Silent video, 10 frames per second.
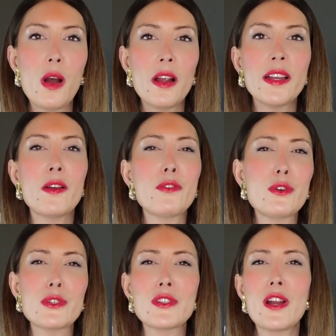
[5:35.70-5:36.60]
one, and of
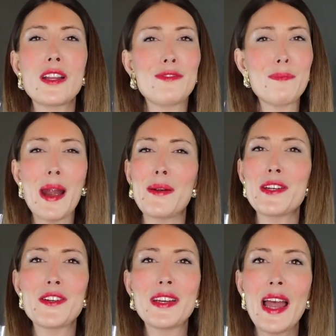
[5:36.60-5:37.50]
course a lot of
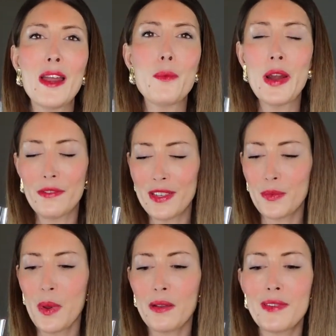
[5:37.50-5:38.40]
Parisian guys wear
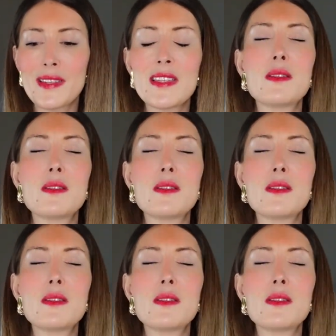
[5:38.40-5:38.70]
this one. This